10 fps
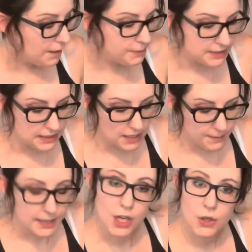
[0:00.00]
please let me
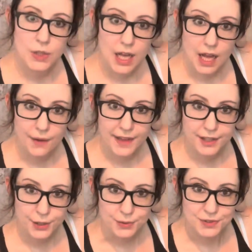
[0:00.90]
know how that
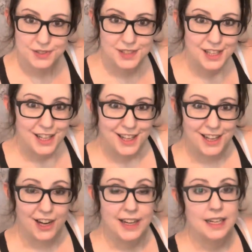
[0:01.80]
goes.
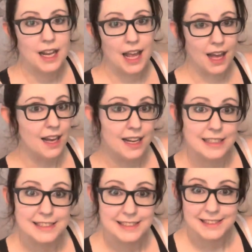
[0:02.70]
All right,
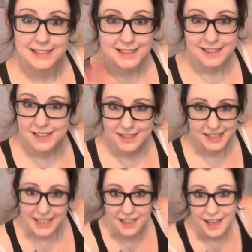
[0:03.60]
see
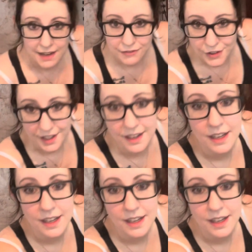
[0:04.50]
ya, have fun.